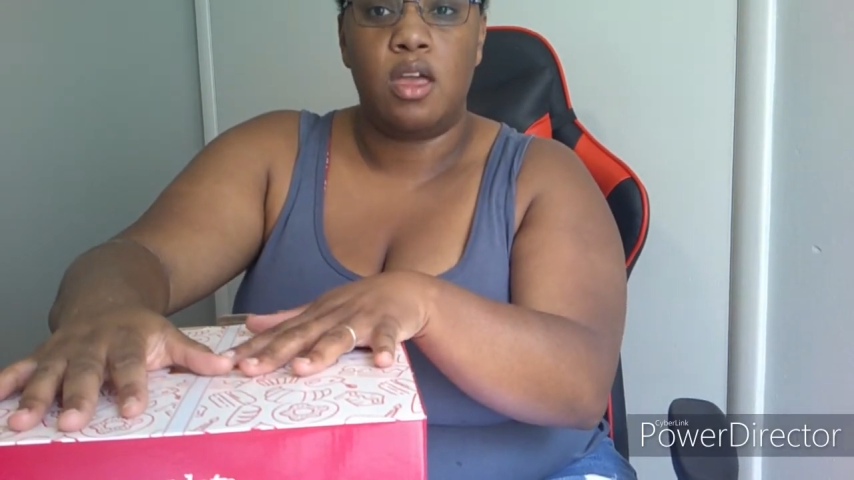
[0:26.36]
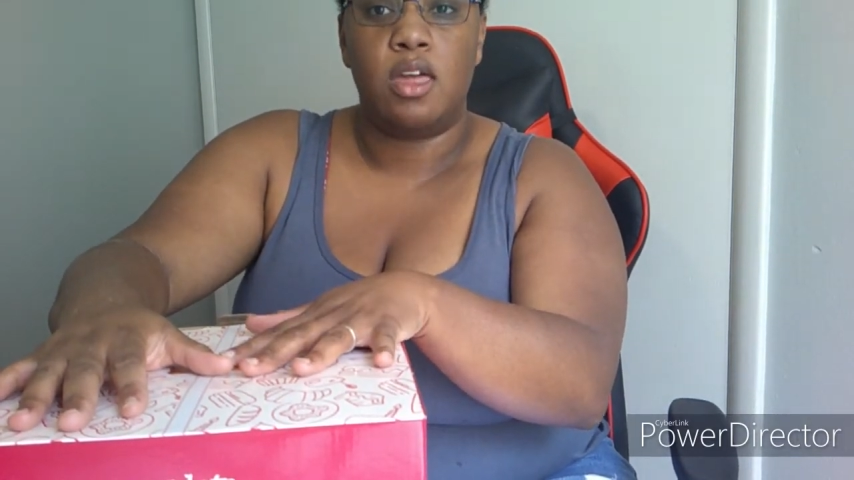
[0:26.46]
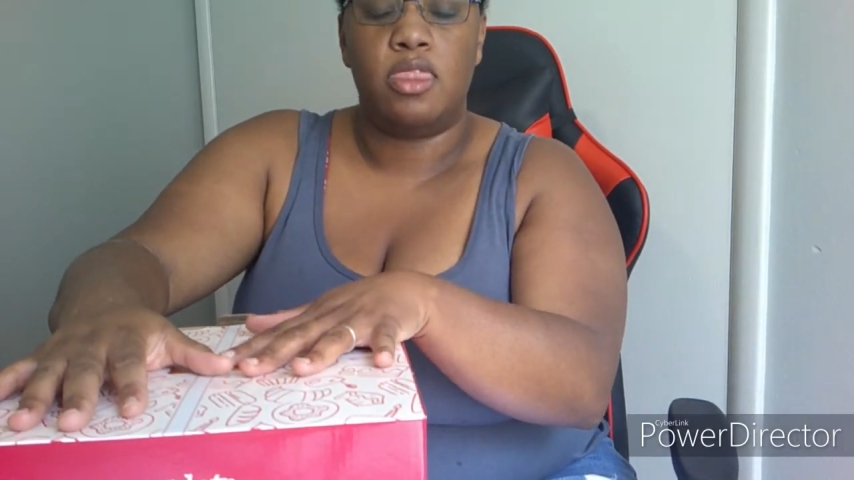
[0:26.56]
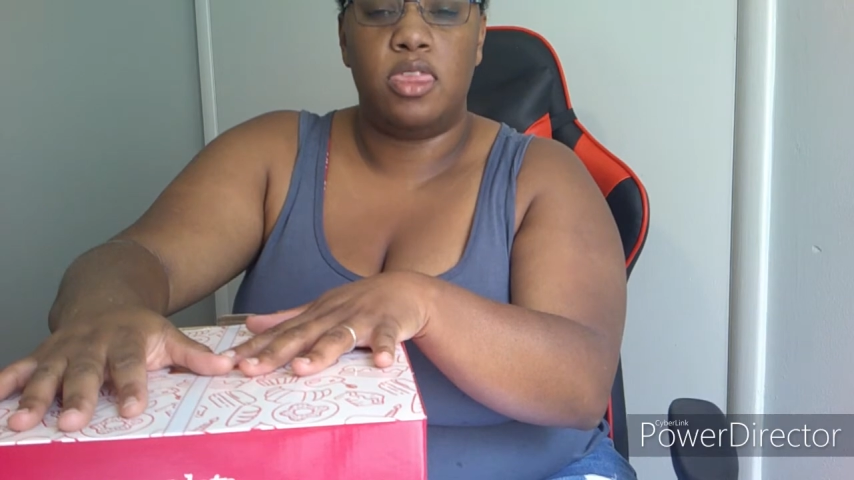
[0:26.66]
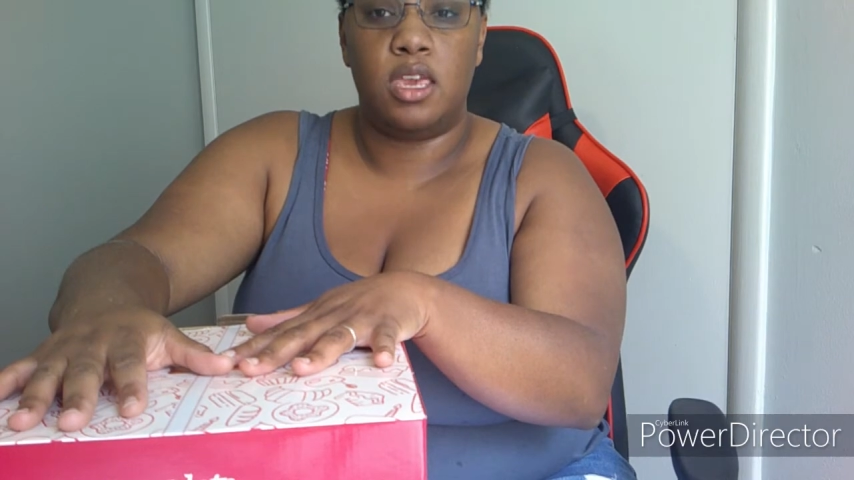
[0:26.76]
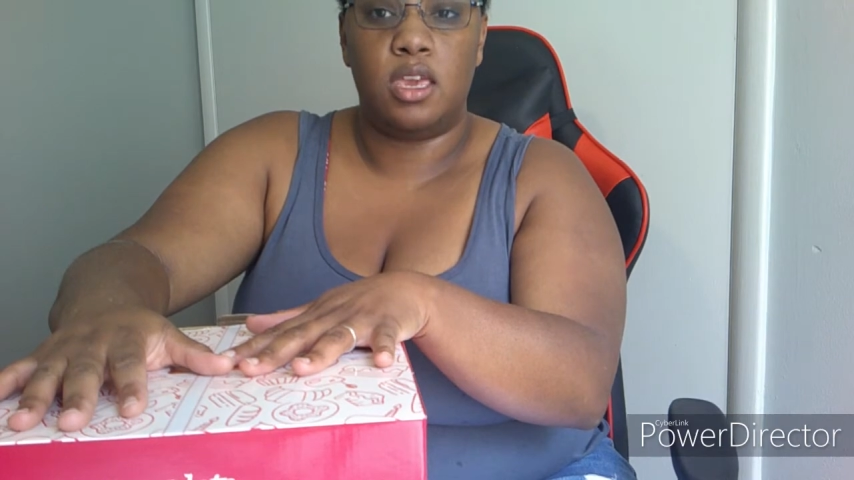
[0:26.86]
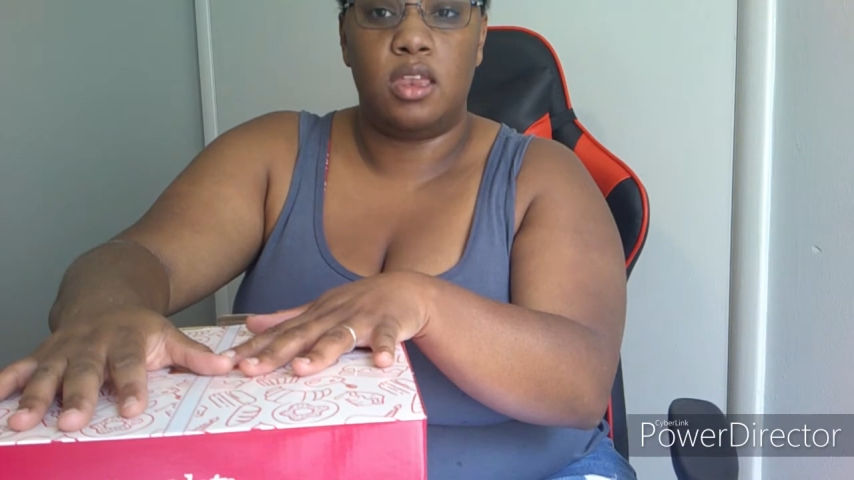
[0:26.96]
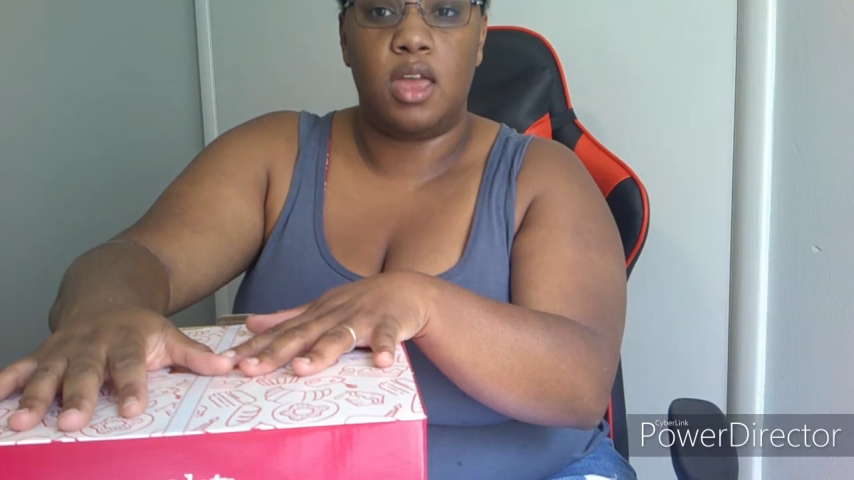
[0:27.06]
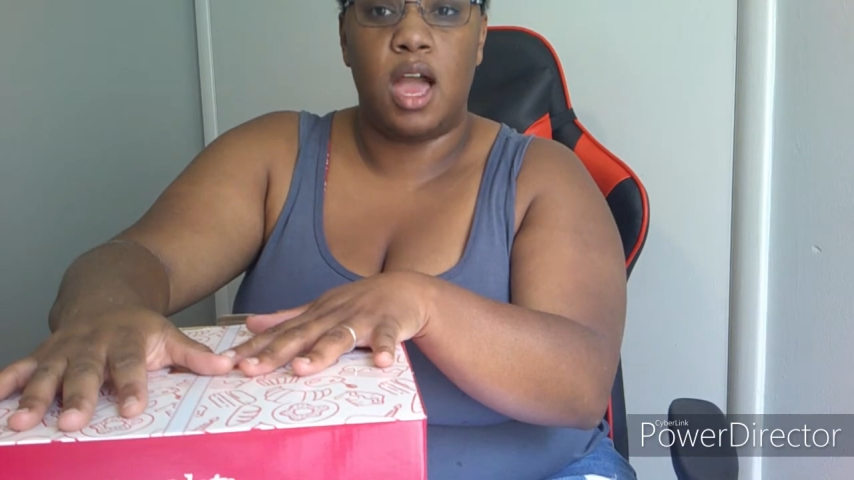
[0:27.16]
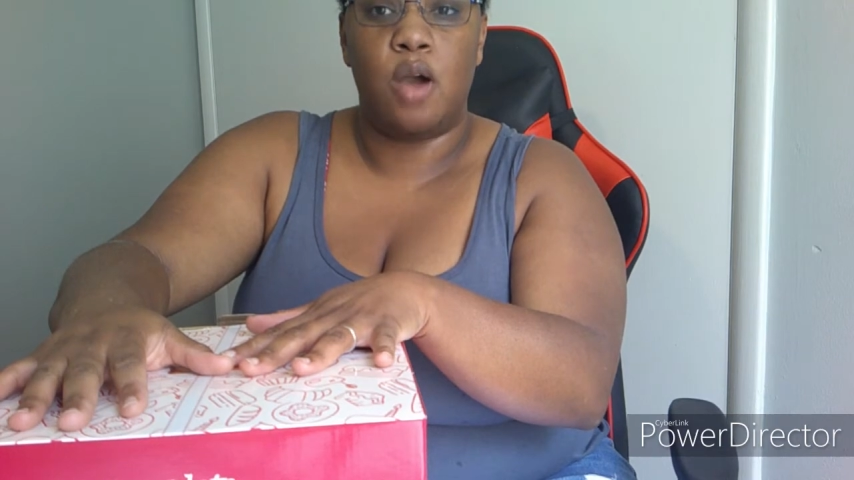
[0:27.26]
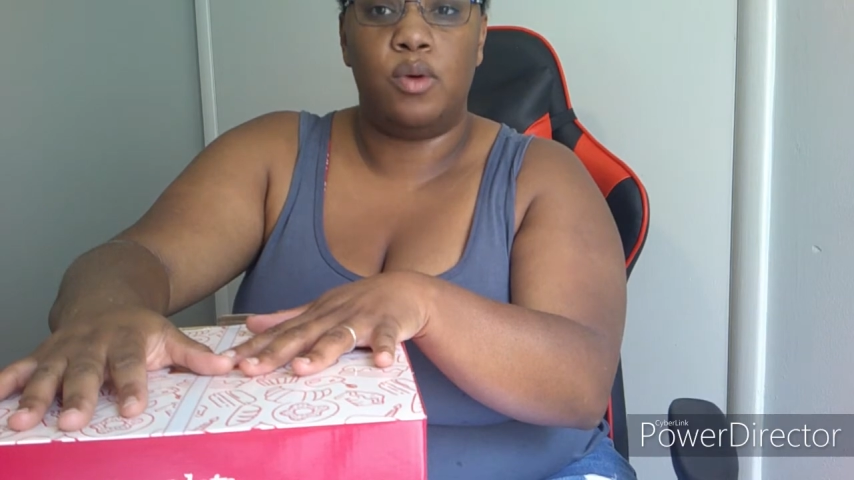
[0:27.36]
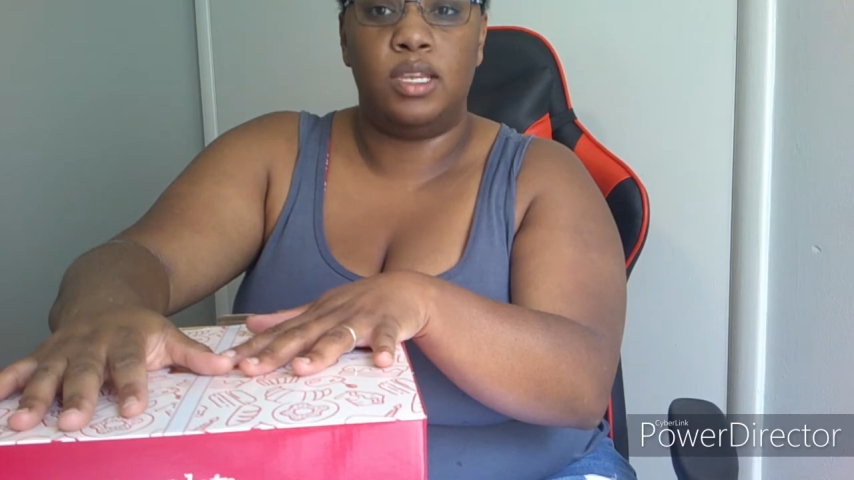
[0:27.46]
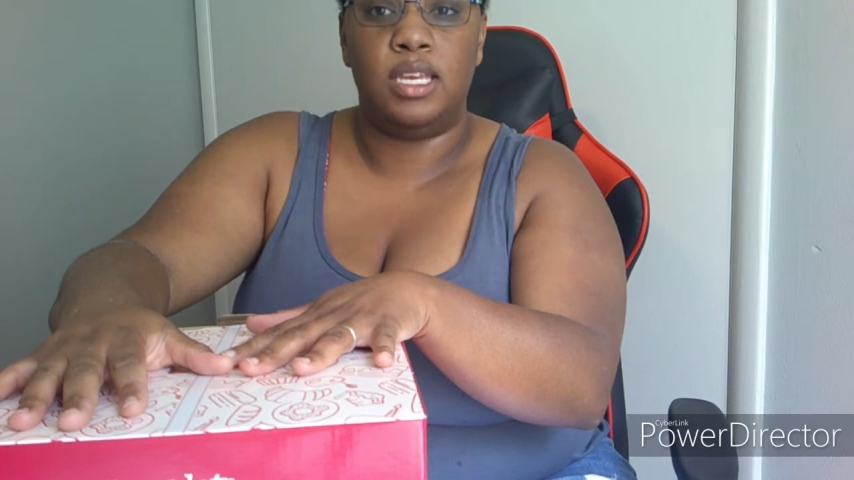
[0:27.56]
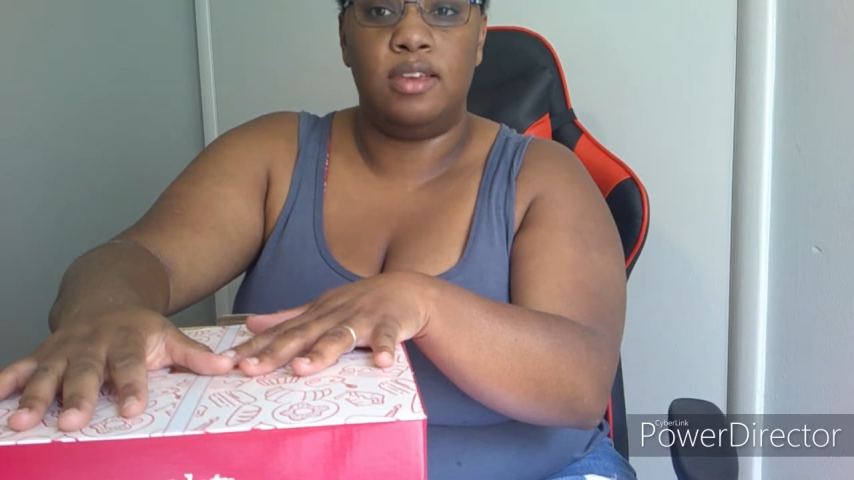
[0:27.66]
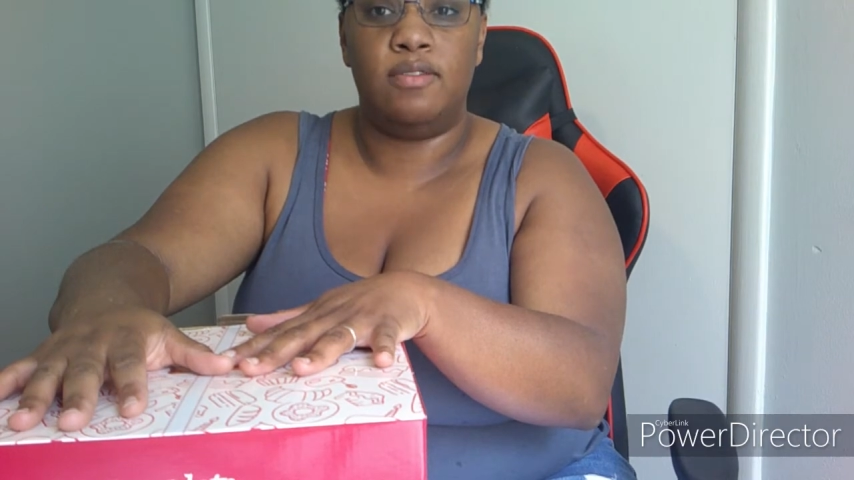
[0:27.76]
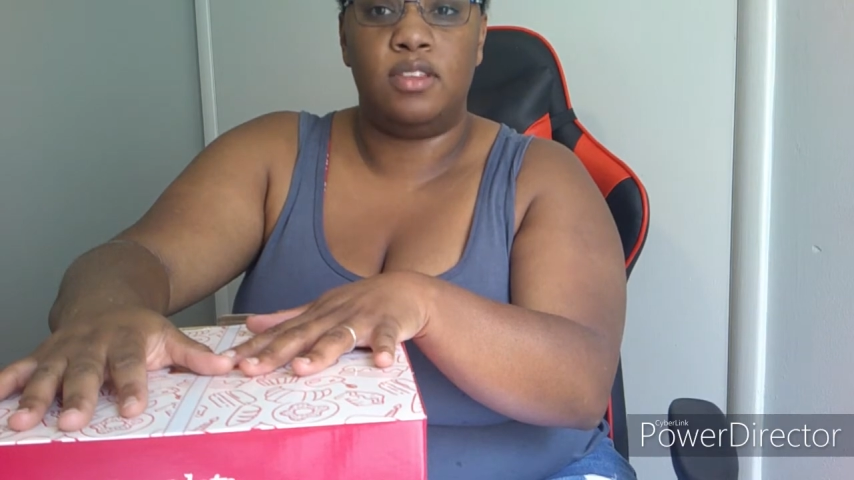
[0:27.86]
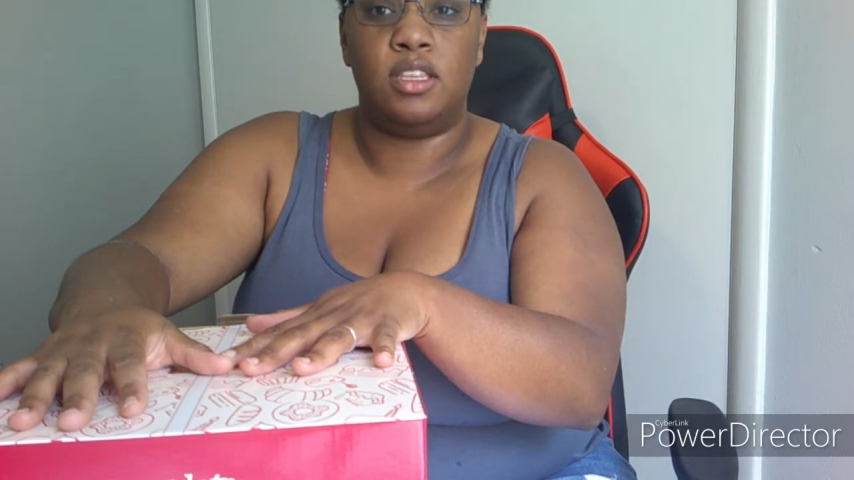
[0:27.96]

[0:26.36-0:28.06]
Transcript: then I will leave